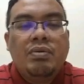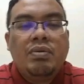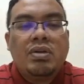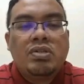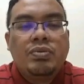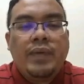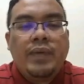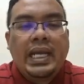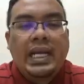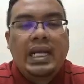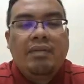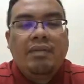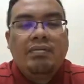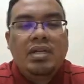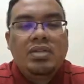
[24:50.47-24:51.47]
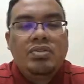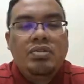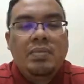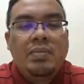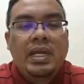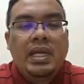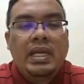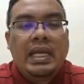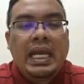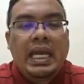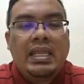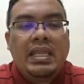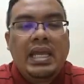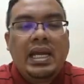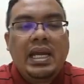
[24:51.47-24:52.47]
He was wet after swimming,
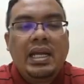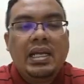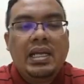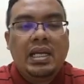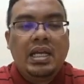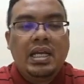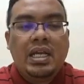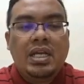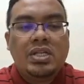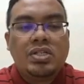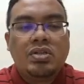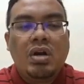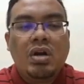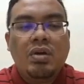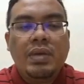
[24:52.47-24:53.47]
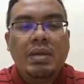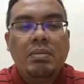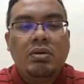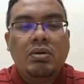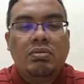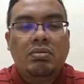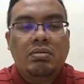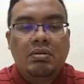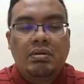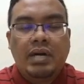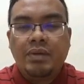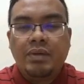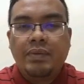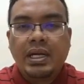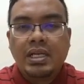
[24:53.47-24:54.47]
and then the strong wind blew,
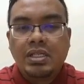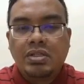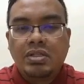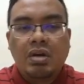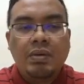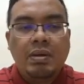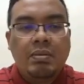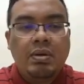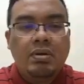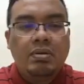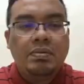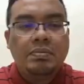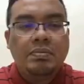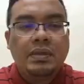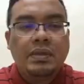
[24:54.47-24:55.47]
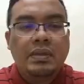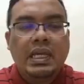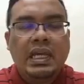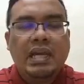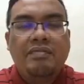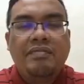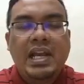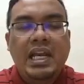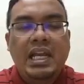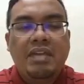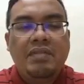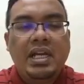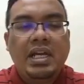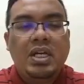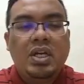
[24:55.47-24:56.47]
right? When the strong wind blew, he felt
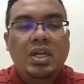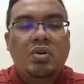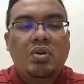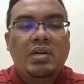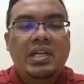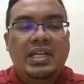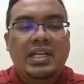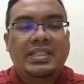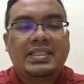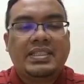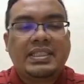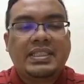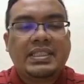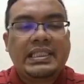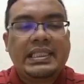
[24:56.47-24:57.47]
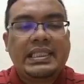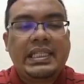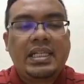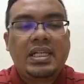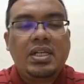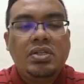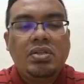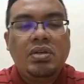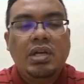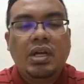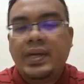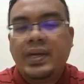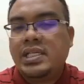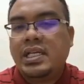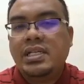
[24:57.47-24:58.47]
even colder. So the
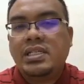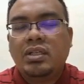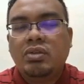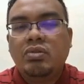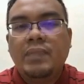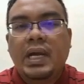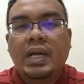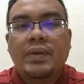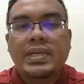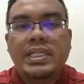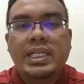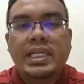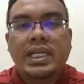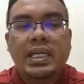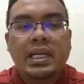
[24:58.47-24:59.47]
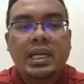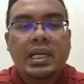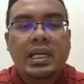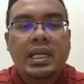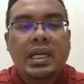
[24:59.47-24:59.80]
question is a 2-mark question.